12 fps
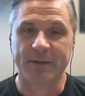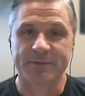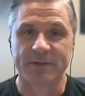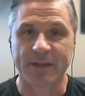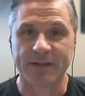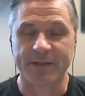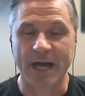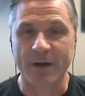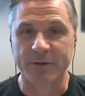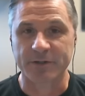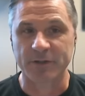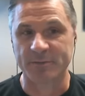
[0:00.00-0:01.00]
So the, the,
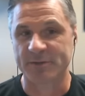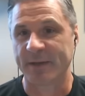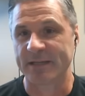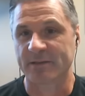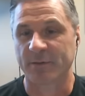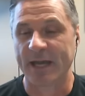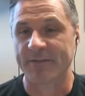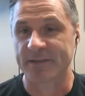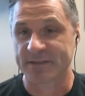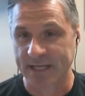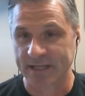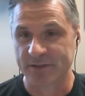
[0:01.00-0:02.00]
outer tube. So basically, we have the
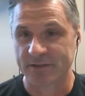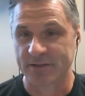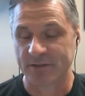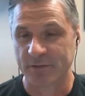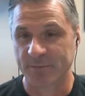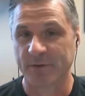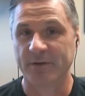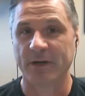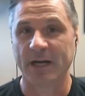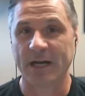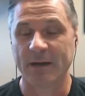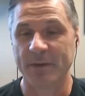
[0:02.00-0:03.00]
stanchion tube
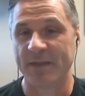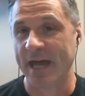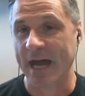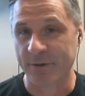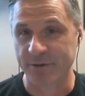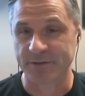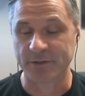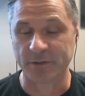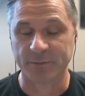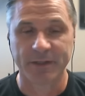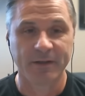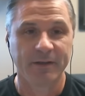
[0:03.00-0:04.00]
um, and the outer tube,
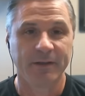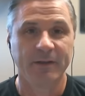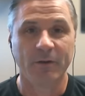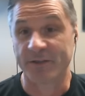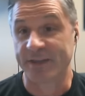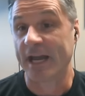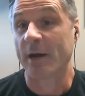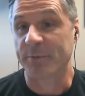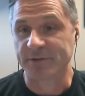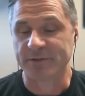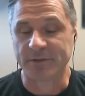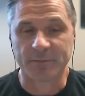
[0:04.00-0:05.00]
or the yep. upper
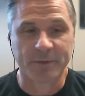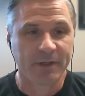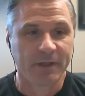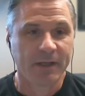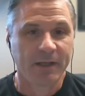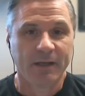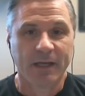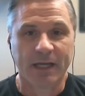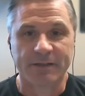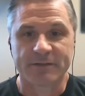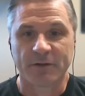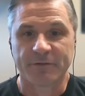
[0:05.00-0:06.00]
tube.
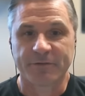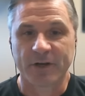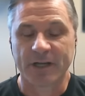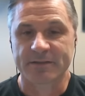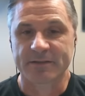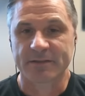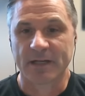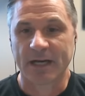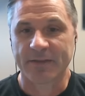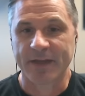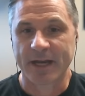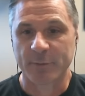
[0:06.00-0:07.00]
And so for us, uh,
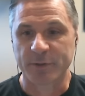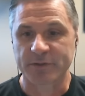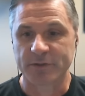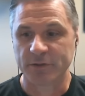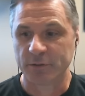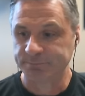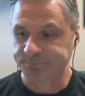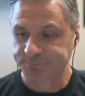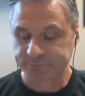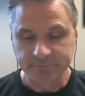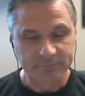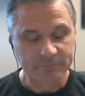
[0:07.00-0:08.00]
that upper tube
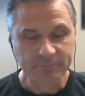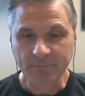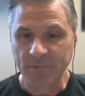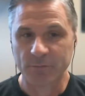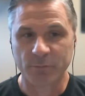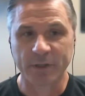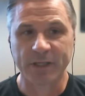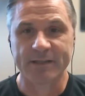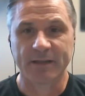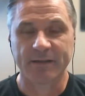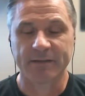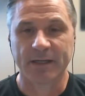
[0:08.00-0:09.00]

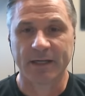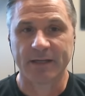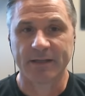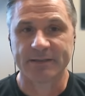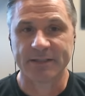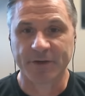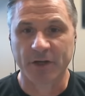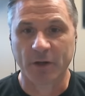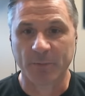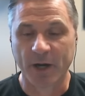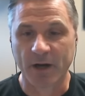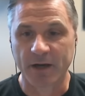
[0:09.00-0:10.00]
really uh, difficult
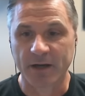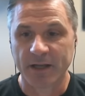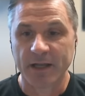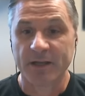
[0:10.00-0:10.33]
part.